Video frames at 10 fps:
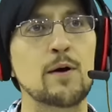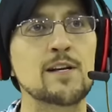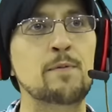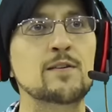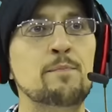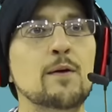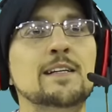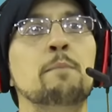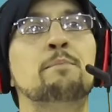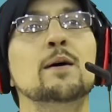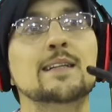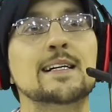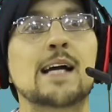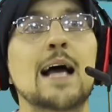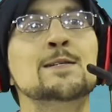Build it, build it, build it. I'm building
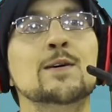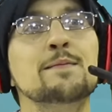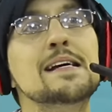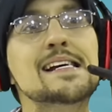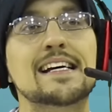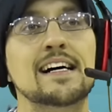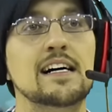it, guys. Look at me.